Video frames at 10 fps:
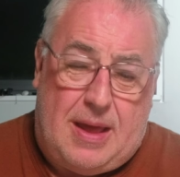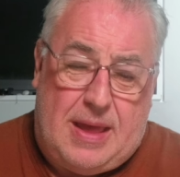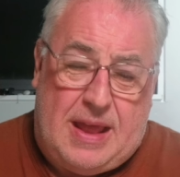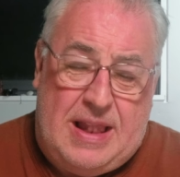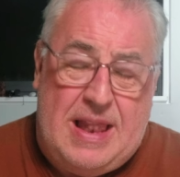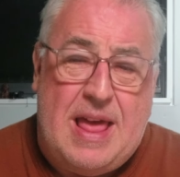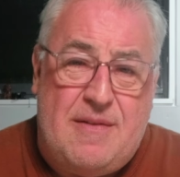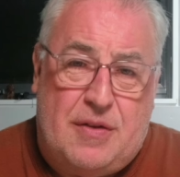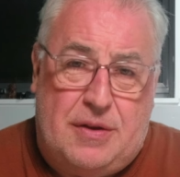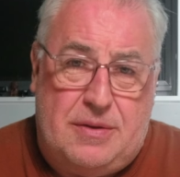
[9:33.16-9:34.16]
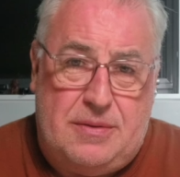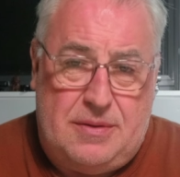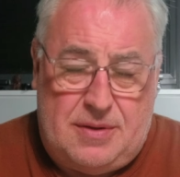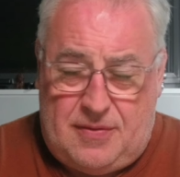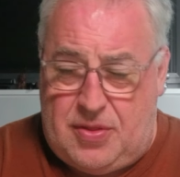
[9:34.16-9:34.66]
11
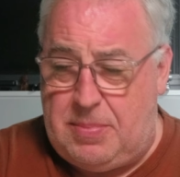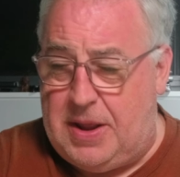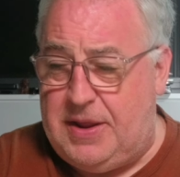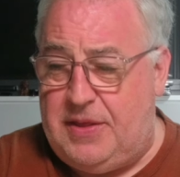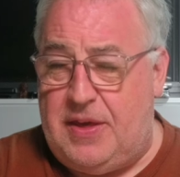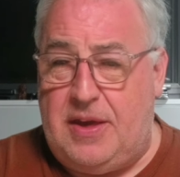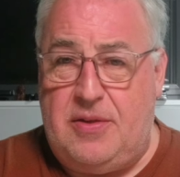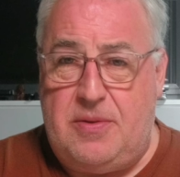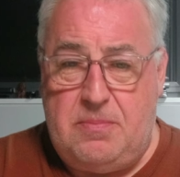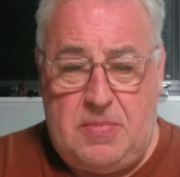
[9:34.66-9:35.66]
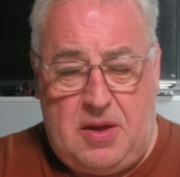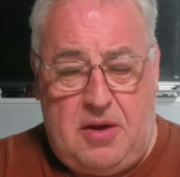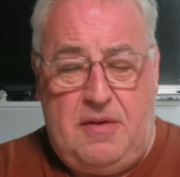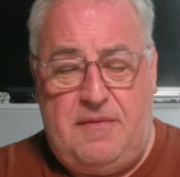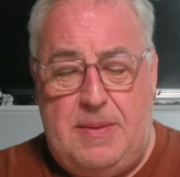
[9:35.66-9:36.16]
of the bloody things,
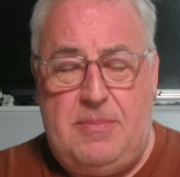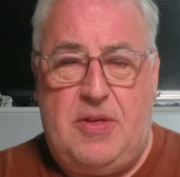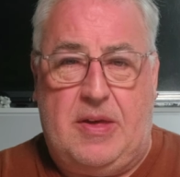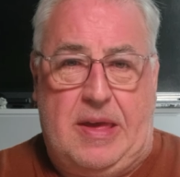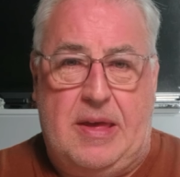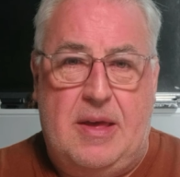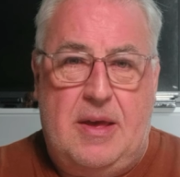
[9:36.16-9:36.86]
half empty.